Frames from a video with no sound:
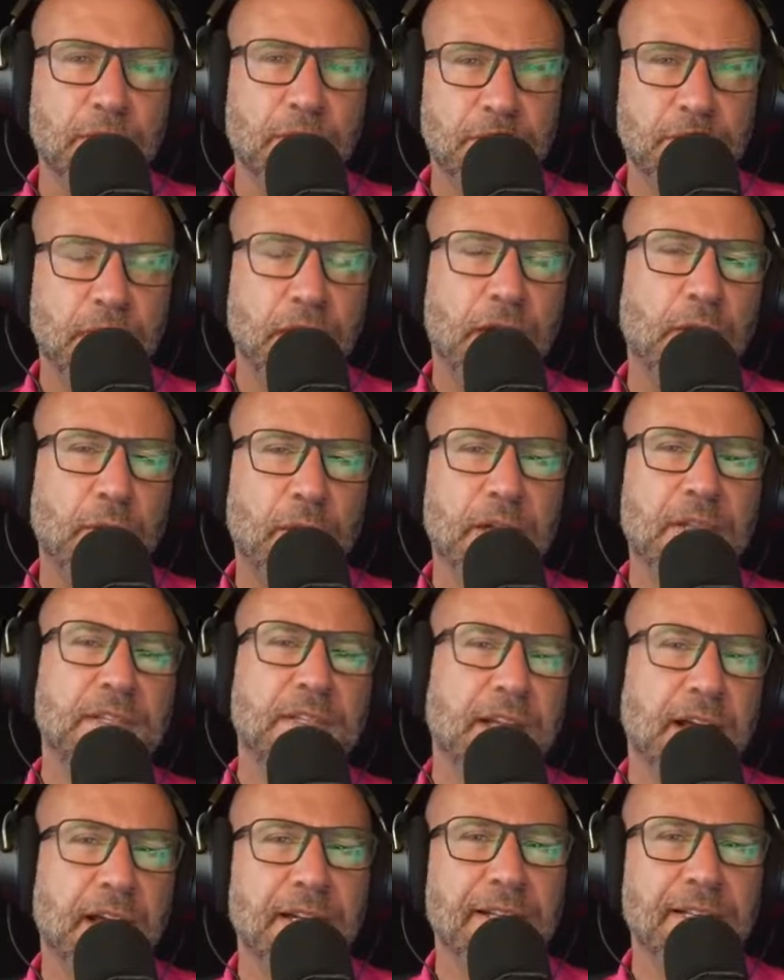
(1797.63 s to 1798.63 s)
generates
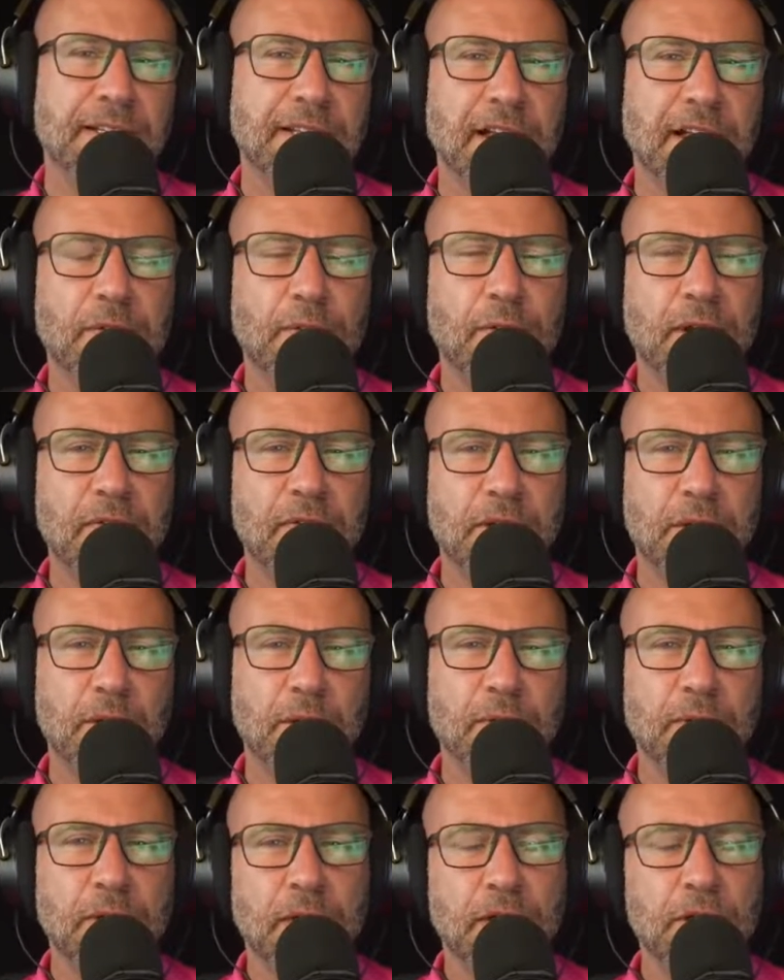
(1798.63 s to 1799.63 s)
that
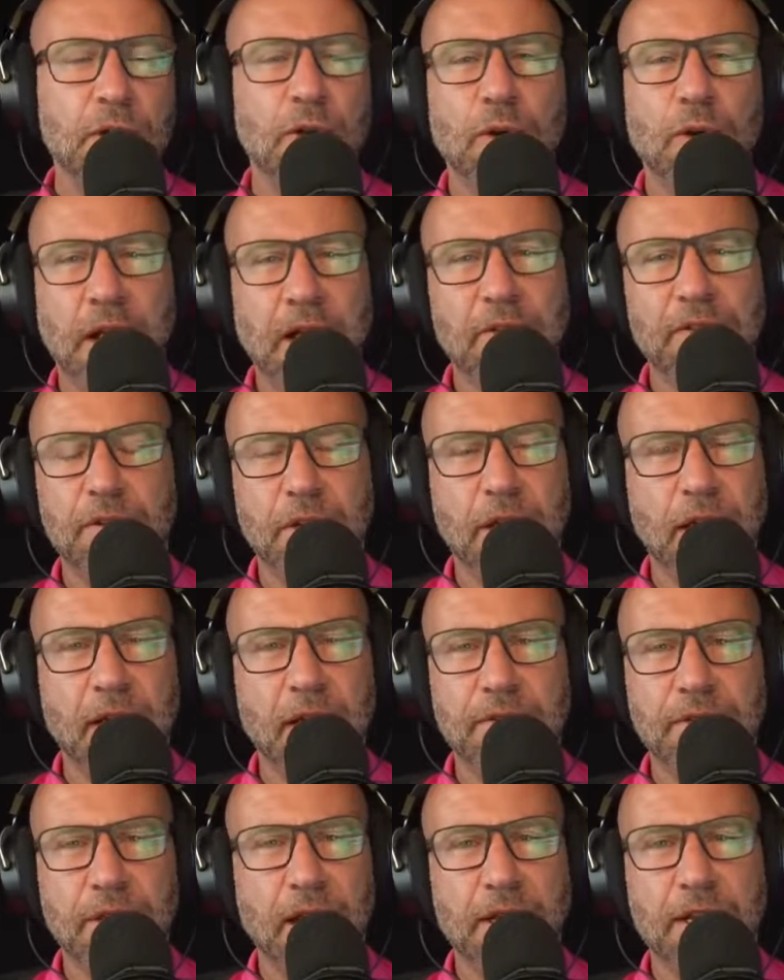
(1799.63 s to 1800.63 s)
revenue, and you have to
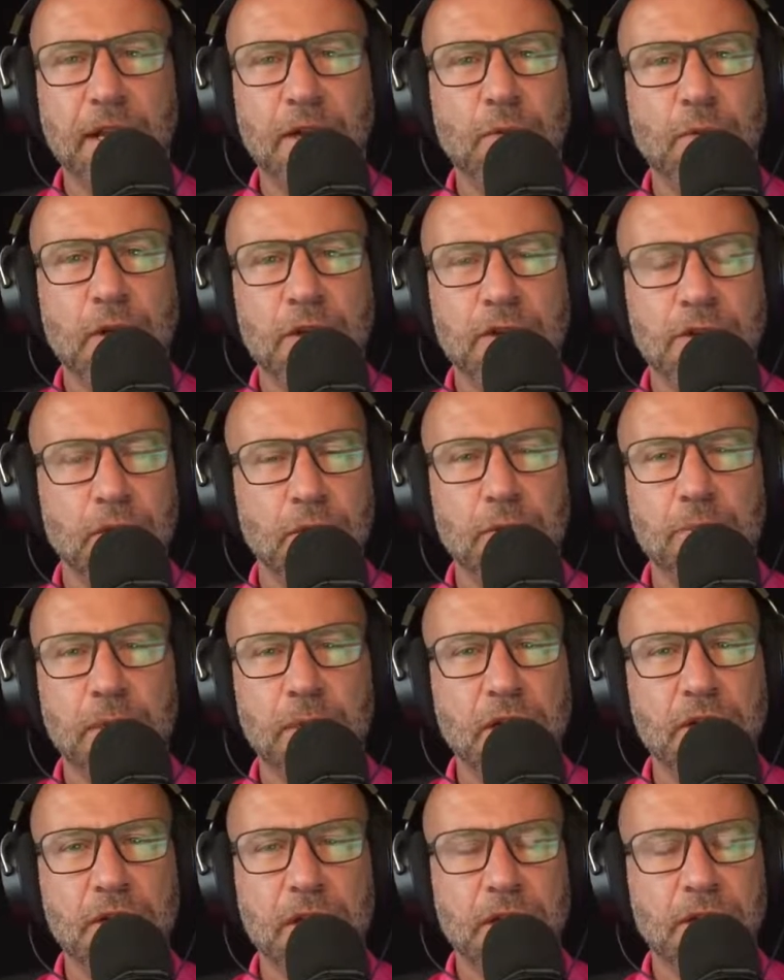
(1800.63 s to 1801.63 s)
have that. Otherwise, your
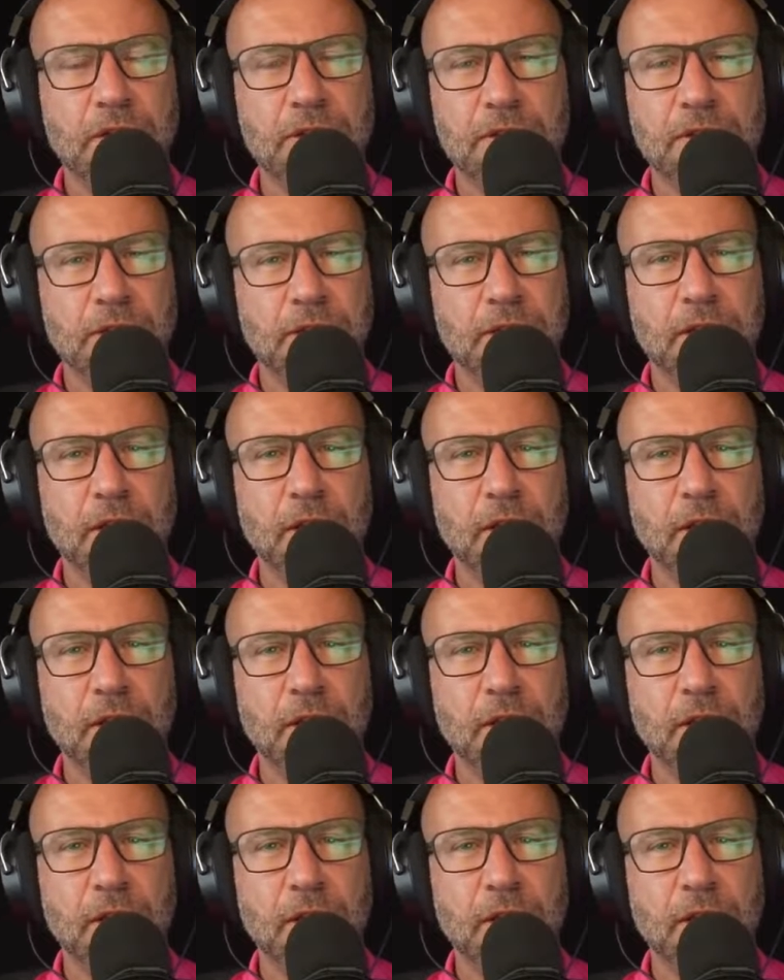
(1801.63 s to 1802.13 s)
paycheck is,